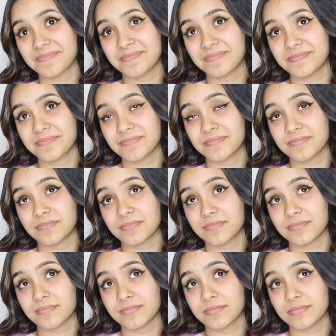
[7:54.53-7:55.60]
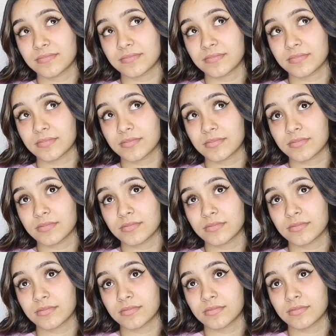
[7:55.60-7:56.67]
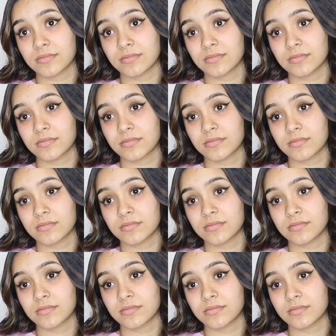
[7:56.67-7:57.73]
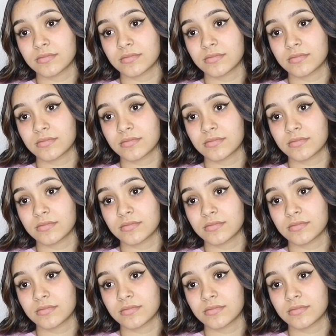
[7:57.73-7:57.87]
No words are spoken by the person on screen.